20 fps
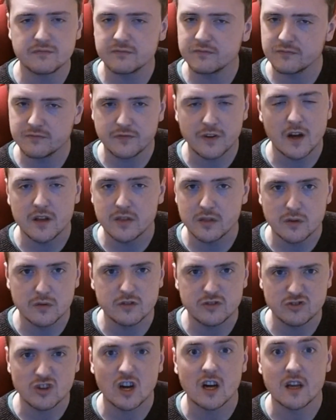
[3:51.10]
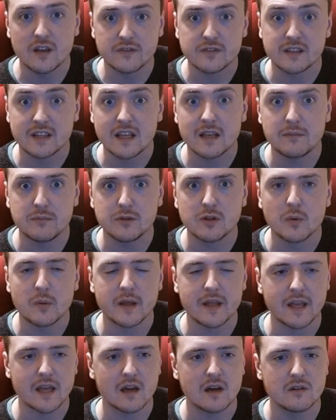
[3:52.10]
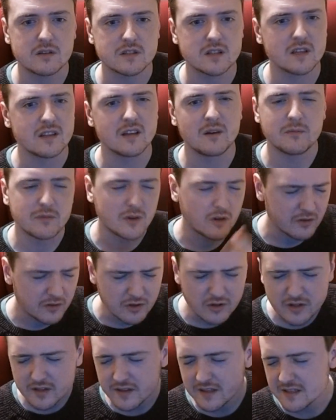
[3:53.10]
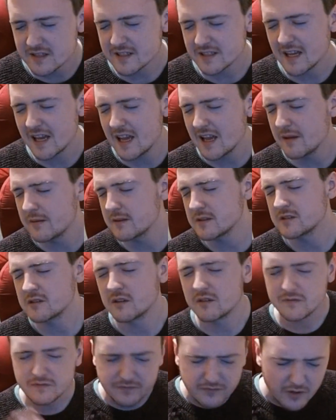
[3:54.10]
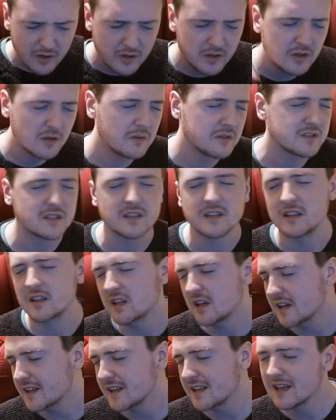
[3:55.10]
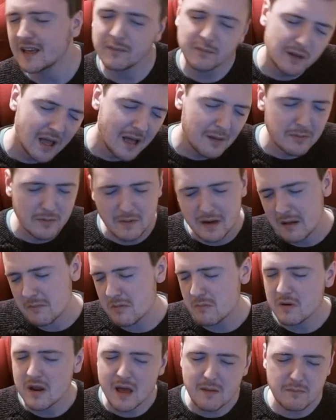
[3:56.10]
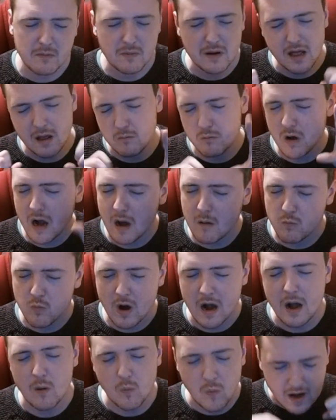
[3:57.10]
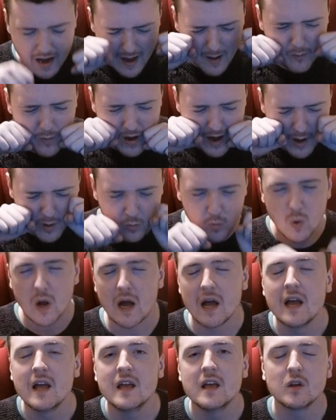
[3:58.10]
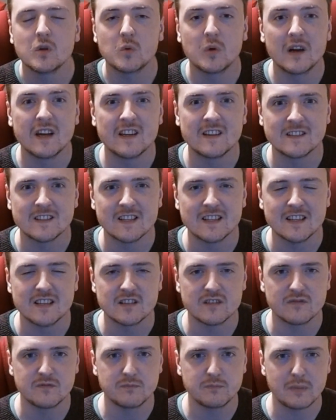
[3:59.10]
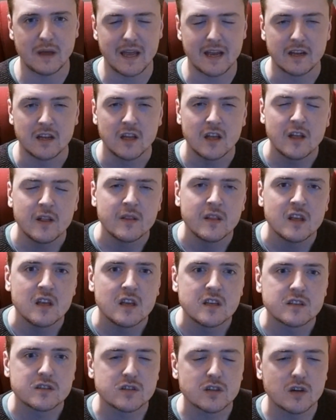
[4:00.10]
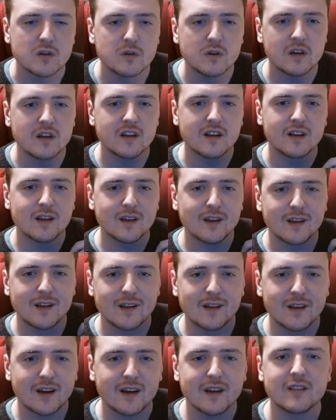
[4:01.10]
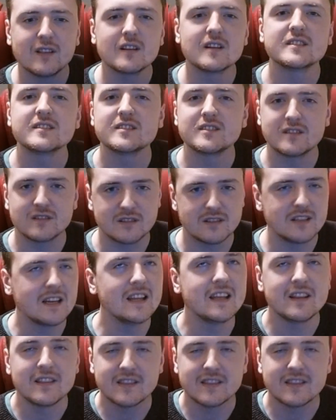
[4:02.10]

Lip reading: find the drive to keep doing it. I was like, I'm not good at this game, it's not fun, no one's going to like it, blah blah blah blah blah blah blah blah blah blah blah, crying tears of pain. So I delete